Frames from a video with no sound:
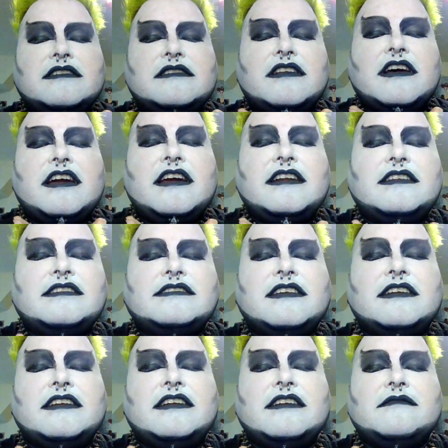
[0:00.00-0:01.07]
I
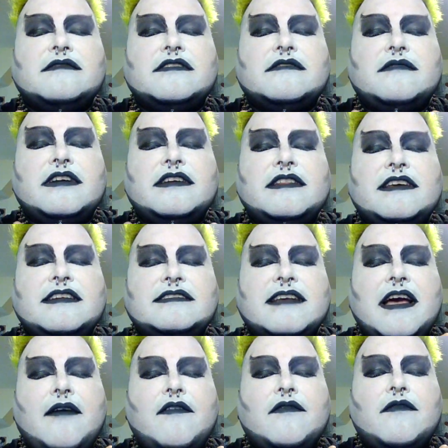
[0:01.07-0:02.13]
decided I'm going to wear this.
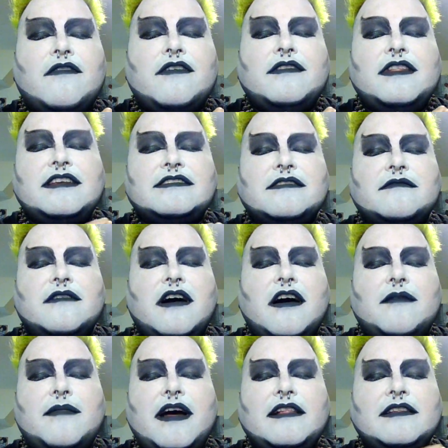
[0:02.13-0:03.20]
I haven't worn this a
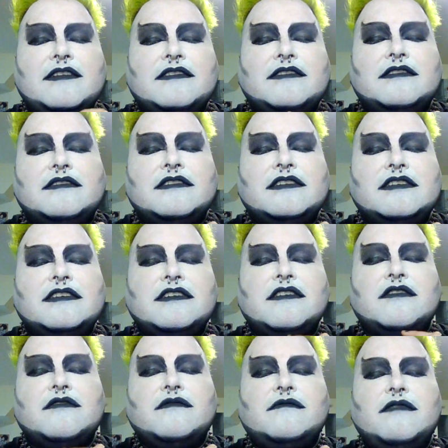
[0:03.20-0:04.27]
while, my little
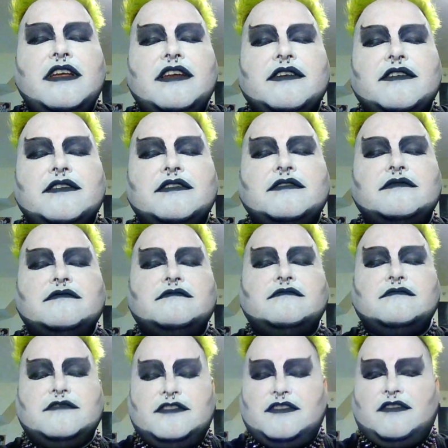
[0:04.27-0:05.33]
weird
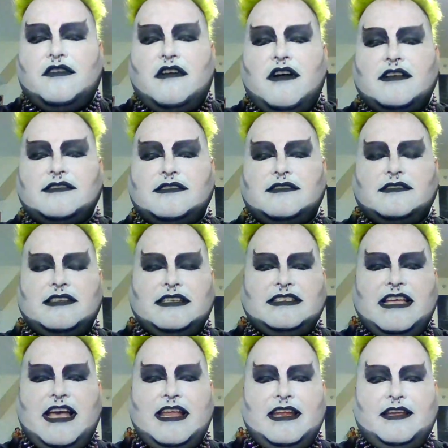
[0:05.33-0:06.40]
cross
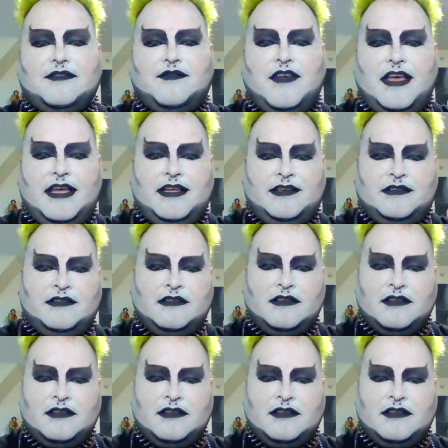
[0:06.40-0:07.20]
satanic thing.